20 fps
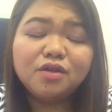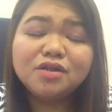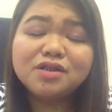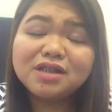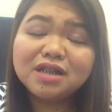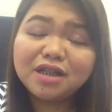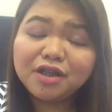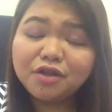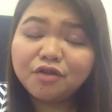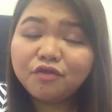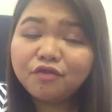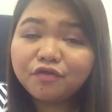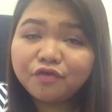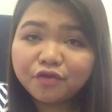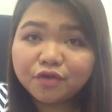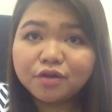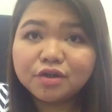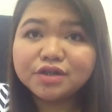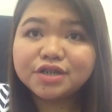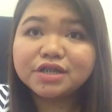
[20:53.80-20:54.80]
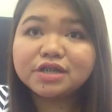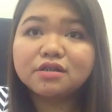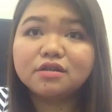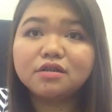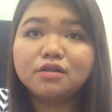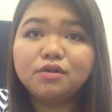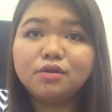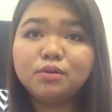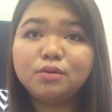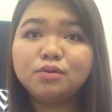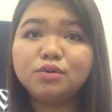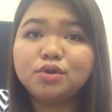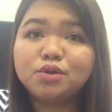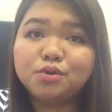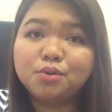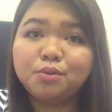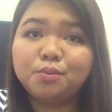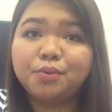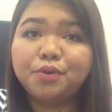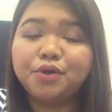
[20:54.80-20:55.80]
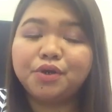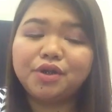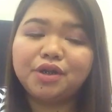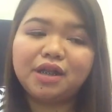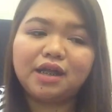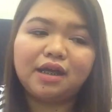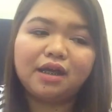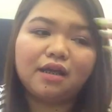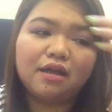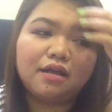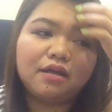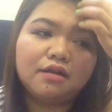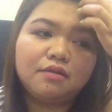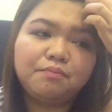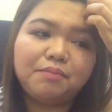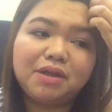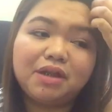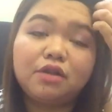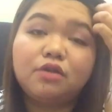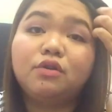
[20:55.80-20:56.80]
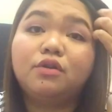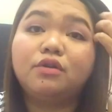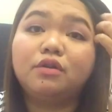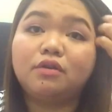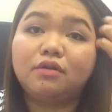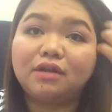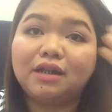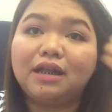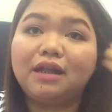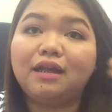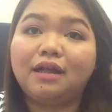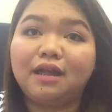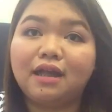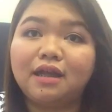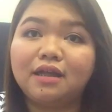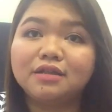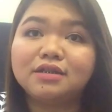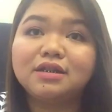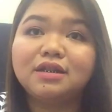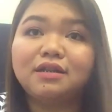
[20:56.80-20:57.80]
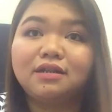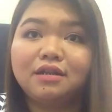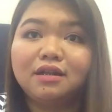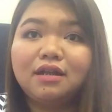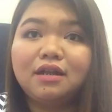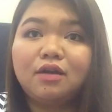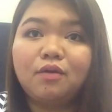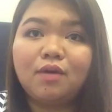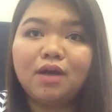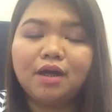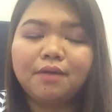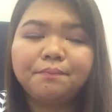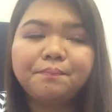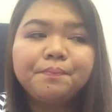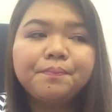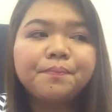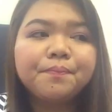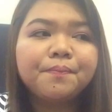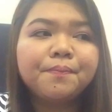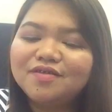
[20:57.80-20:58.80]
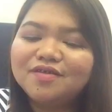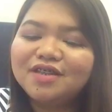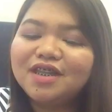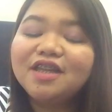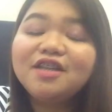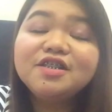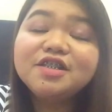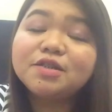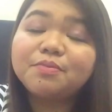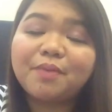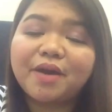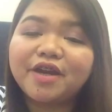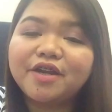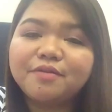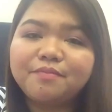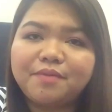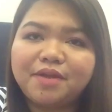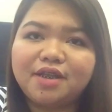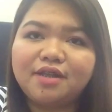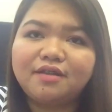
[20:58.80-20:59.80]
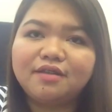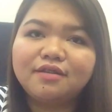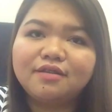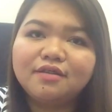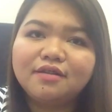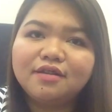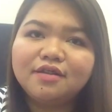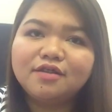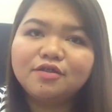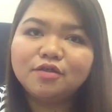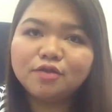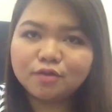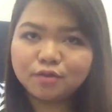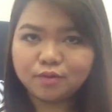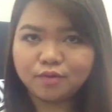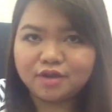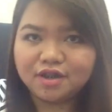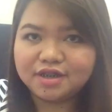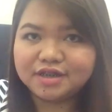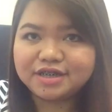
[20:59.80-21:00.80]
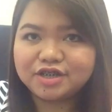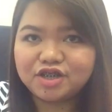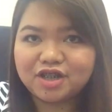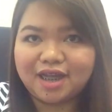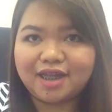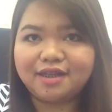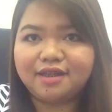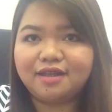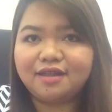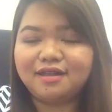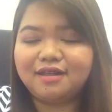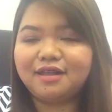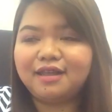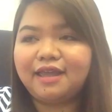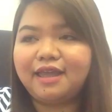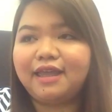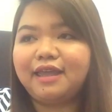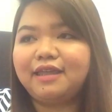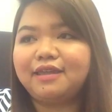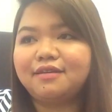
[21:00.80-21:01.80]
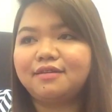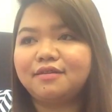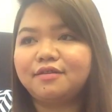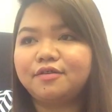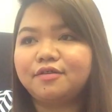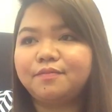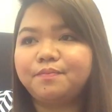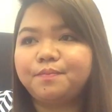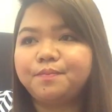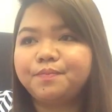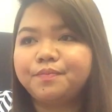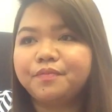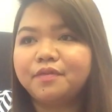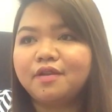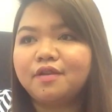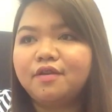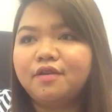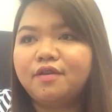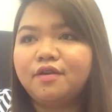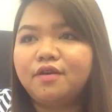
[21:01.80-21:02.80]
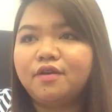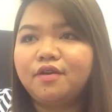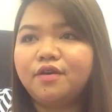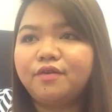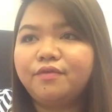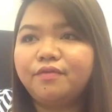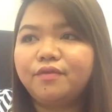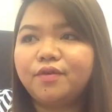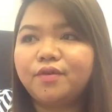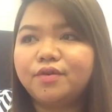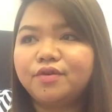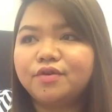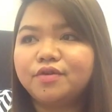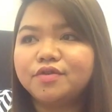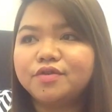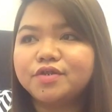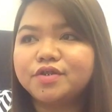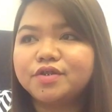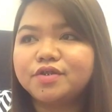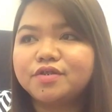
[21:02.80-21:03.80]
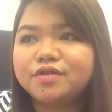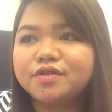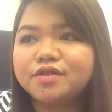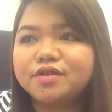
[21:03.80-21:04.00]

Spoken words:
Sila yung first YouTuber na pinanood ko talaga ng dalawa. They inspired me to do this channel and of course,